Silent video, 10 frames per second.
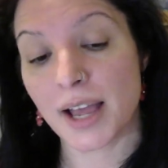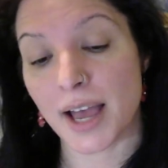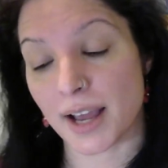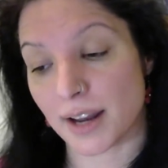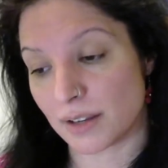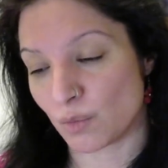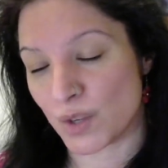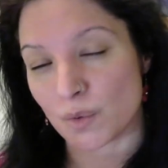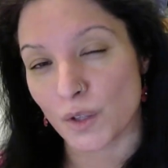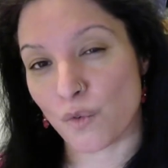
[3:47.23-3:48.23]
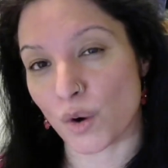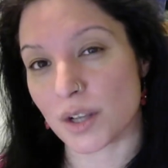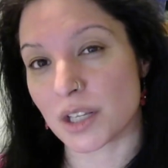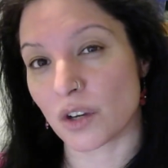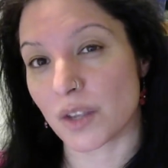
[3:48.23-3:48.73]
and I wasn't really
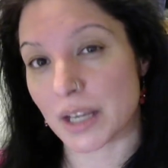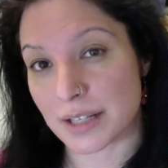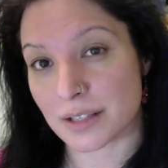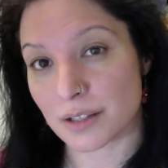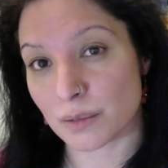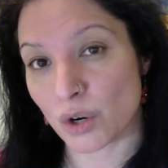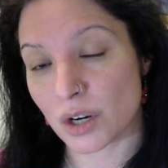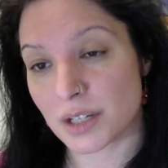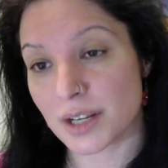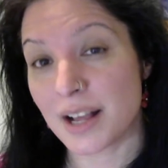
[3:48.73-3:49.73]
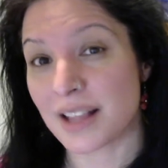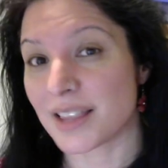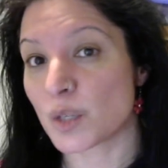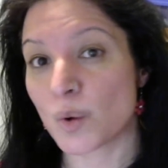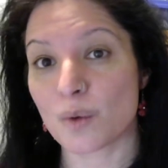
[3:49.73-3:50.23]
focusing on the insulin part,
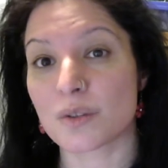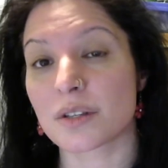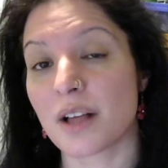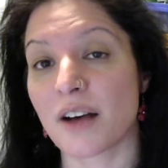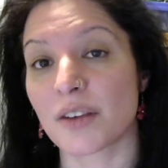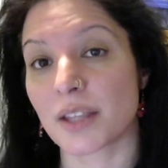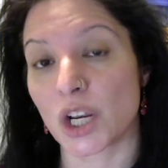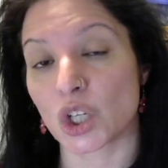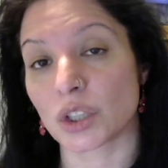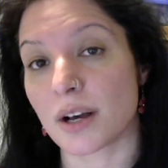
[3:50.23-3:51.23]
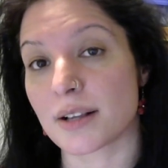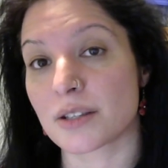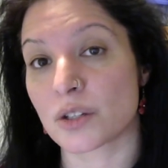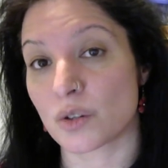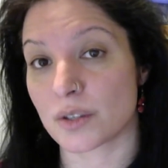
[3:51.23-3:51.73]
that's why I was still having the hair loss
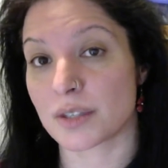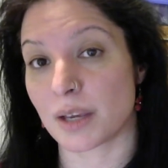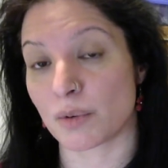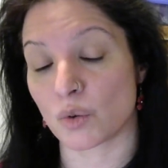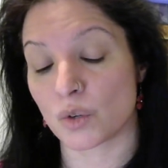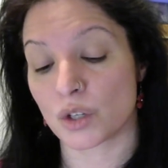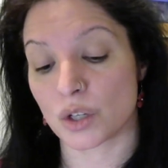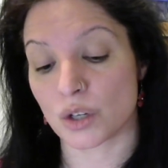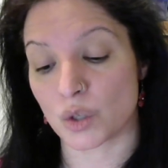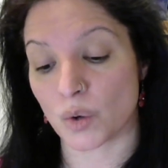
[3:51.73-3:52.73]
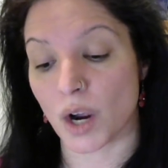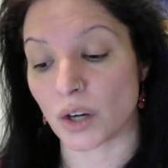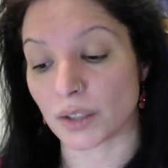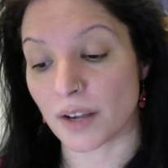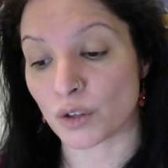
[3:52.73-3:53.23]
to the same, you know, to a
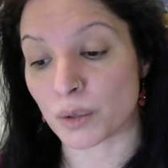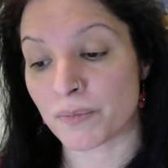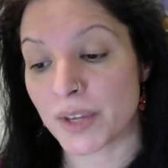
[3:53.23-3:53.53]
higher level.